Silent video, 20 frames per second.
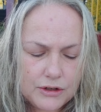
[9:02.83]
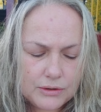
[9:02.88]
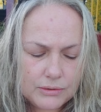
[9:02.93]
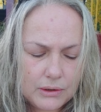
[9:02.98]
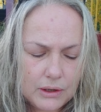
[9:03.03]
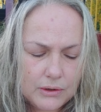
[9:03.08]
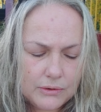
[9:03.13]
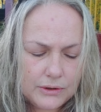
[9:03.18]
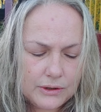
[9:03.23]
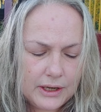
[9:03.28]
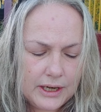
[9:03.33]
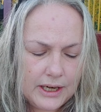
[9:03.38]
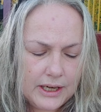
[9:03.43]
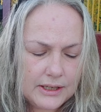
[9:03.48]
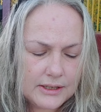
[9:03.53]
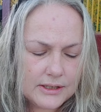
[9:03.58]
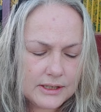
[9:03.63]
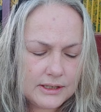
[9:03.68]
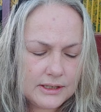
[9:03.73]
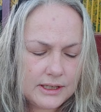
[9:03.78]
throw their
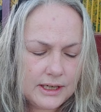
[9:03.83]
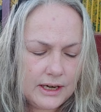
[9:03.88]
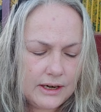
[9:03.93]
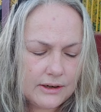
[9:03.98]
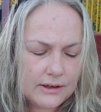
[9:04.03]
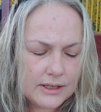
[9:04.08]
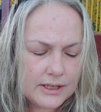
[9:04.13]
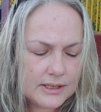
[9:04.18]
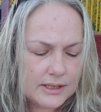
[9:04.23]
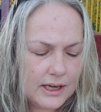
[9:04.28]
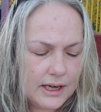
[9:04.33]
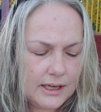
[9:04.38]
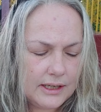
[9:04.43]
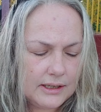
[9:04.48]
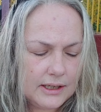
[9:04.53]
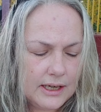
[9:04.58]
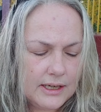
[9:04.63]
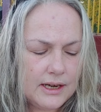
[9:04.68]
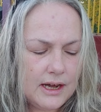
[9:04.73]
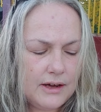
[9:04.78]
hands in the air and say,
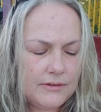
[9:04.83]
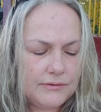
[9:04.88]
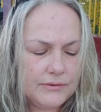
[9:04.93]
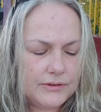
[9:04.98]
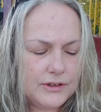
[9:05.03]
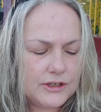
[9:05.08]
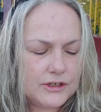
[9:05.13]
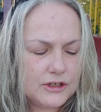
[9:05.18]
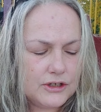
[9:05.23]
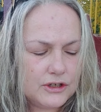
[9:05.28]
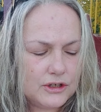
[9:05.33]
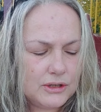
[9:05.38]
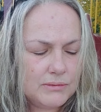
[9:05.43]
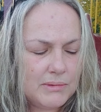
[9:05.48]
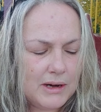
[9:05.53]
enough, this is too